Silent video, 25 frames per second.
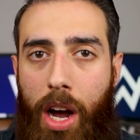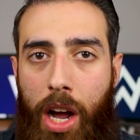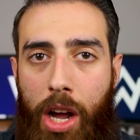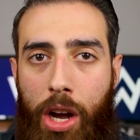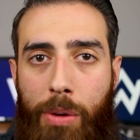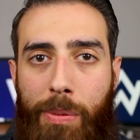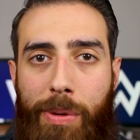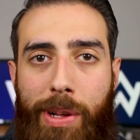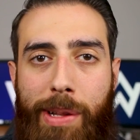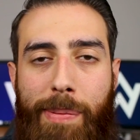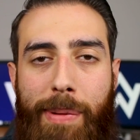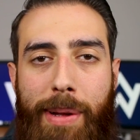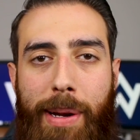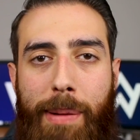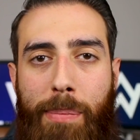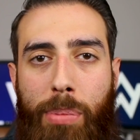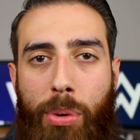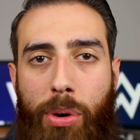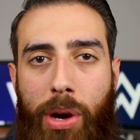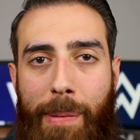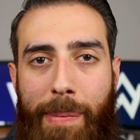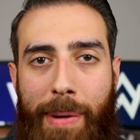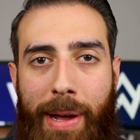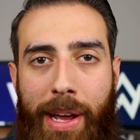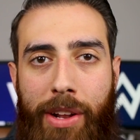I almost made a
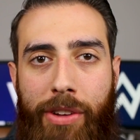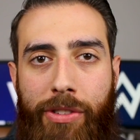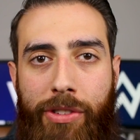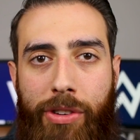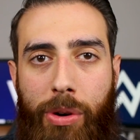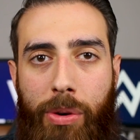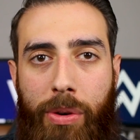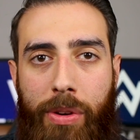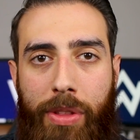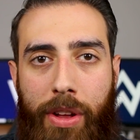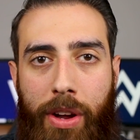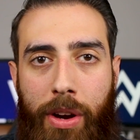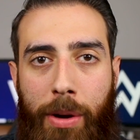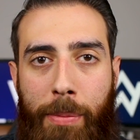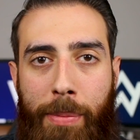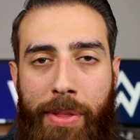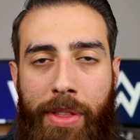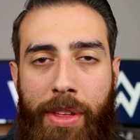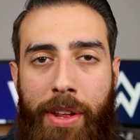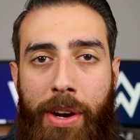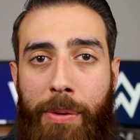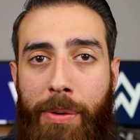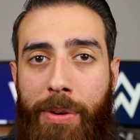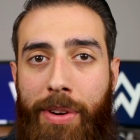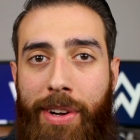boy band joke there, but
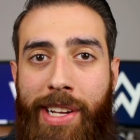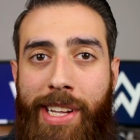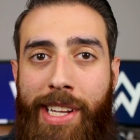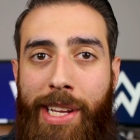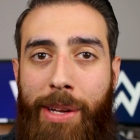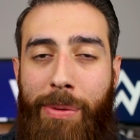then I realized